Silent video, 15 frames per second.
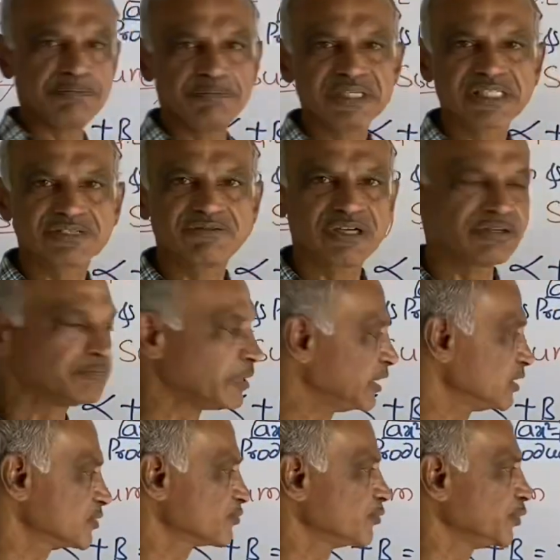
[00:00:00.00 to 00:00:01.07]
b square
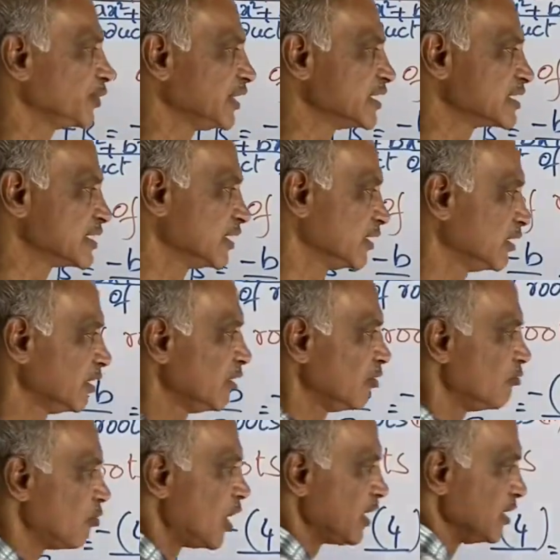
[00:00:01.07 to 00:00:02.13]
minus 4ac.
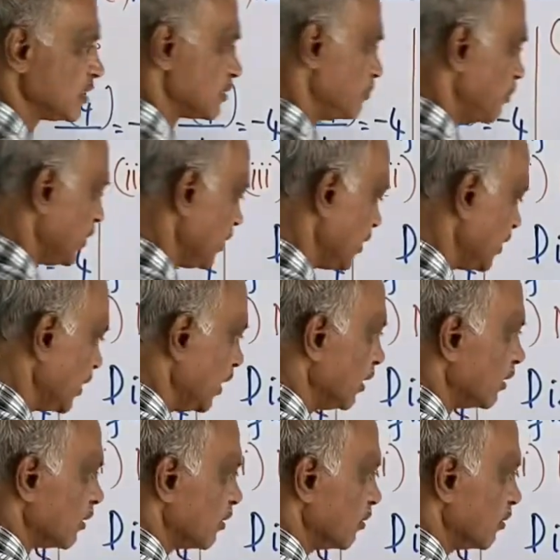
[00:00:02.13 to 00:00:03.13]
What is b here?